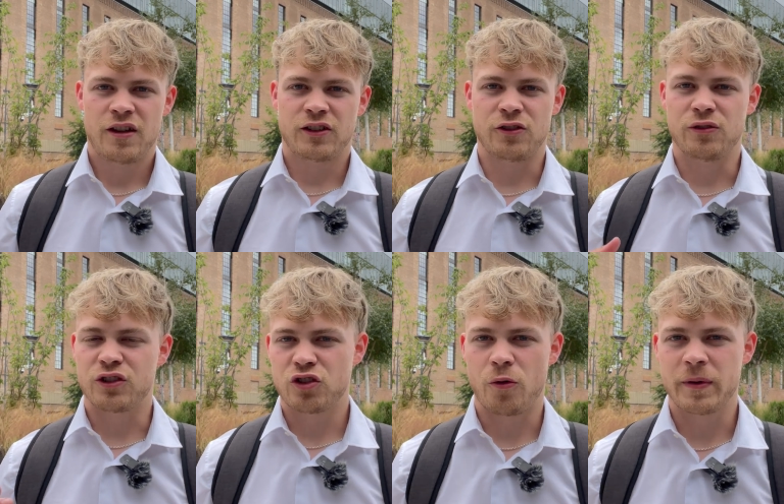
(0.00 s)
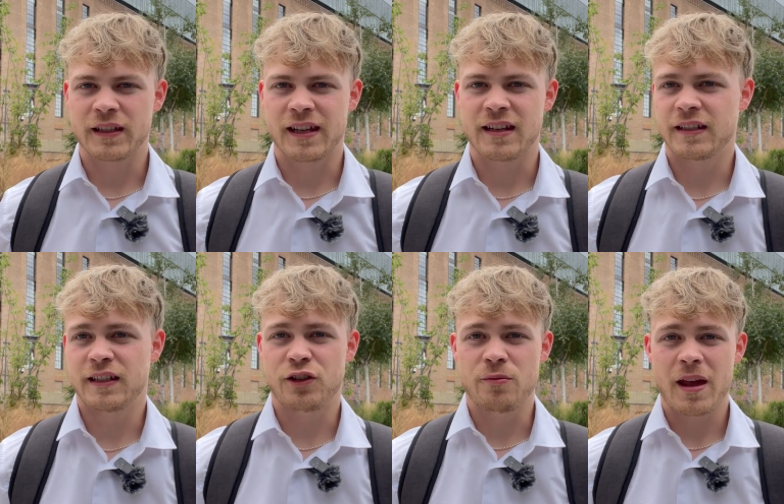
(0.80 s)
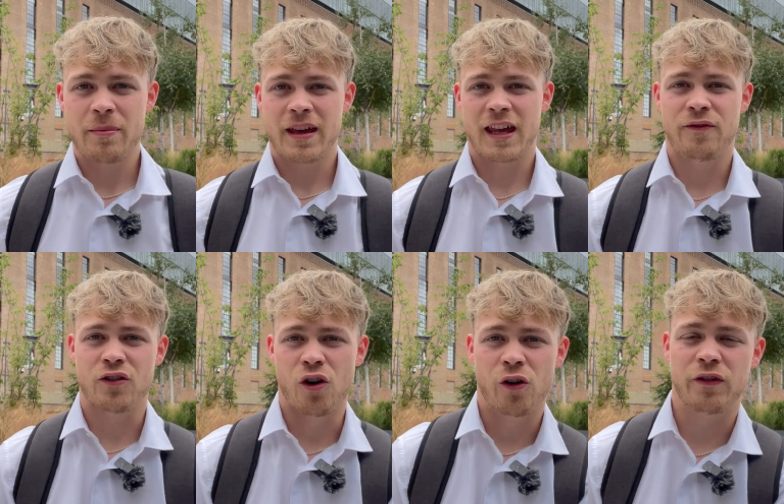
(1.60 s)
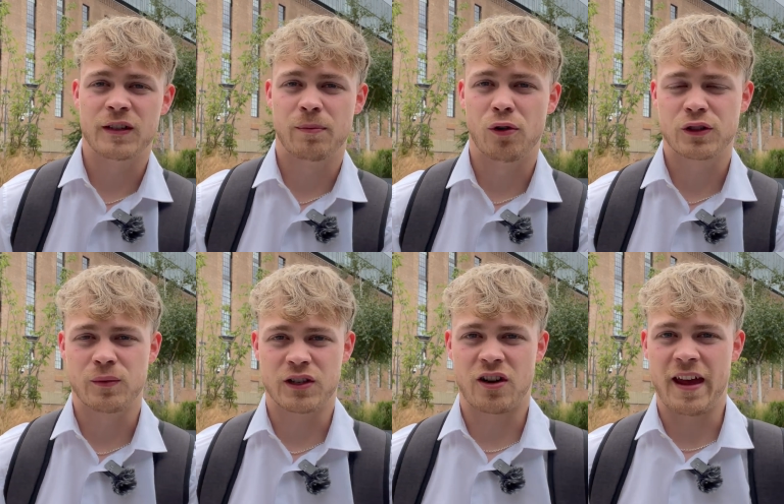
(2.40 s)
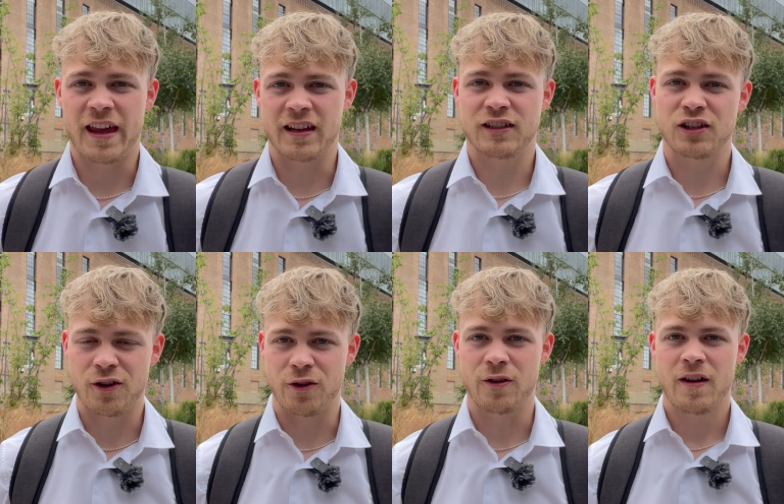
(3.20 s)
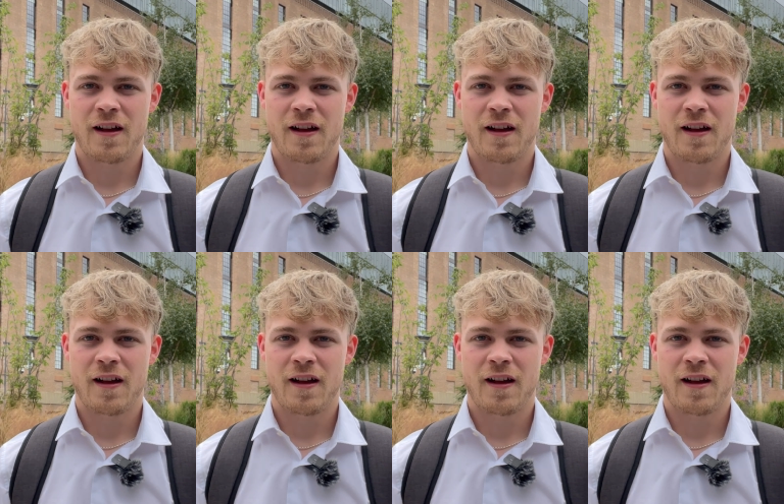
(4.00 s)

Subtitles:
to the shopping centre to maybe even office blocks which are here too.